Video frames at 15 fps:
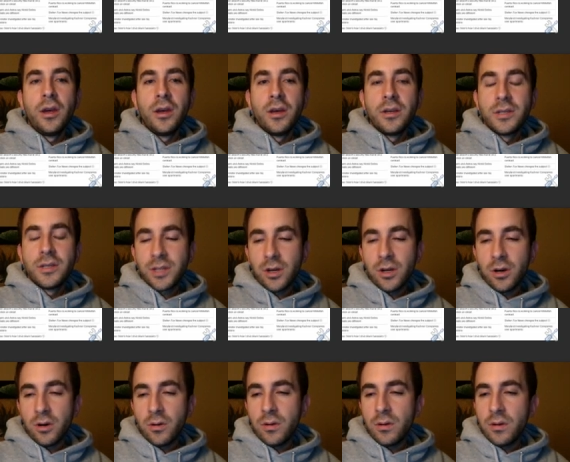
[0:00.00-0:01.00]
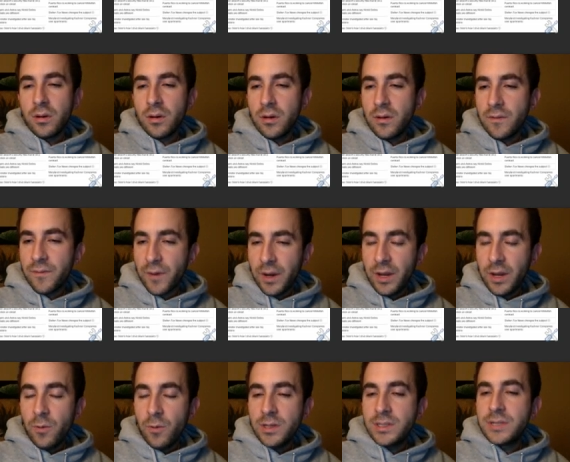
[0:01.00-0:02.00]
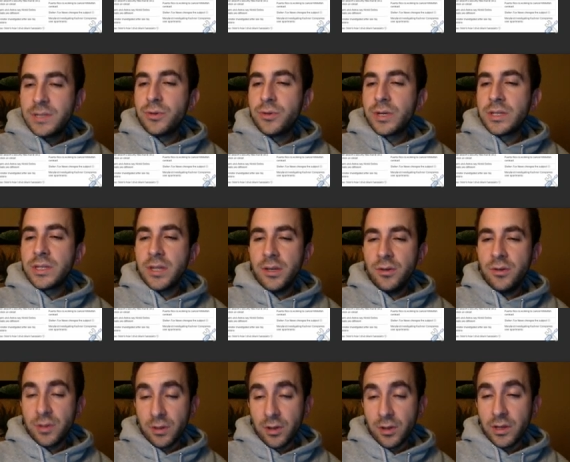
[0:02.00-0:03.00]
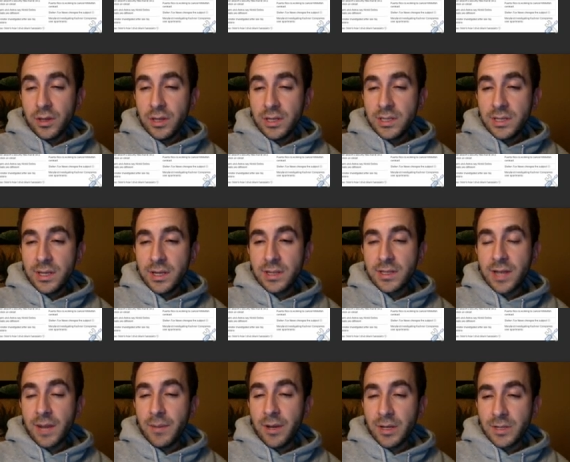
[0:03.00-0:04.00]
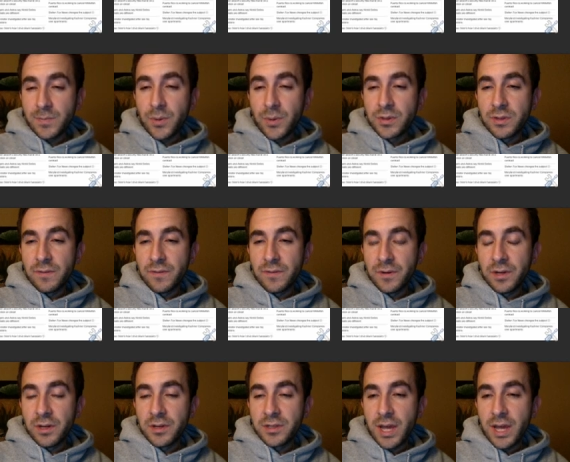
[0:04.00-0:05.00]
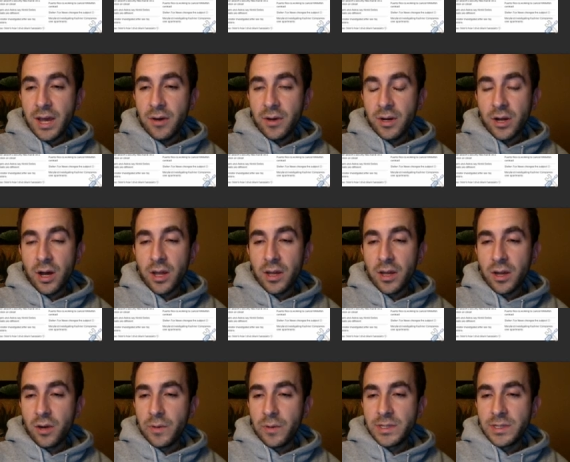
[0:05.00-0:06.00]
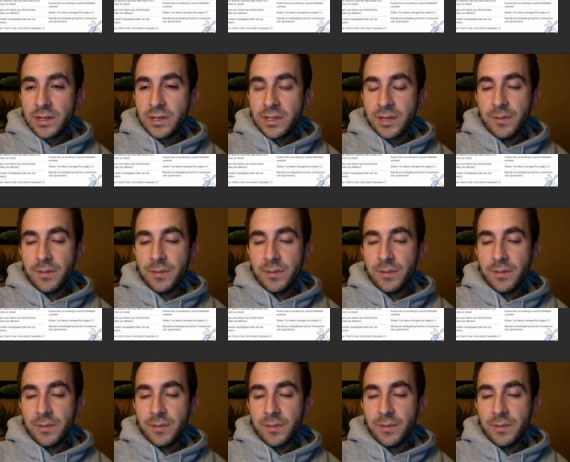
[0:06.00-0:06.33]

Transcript: So, for anyone to continue to look at these things that I've been exposing for years now and call it coincidence,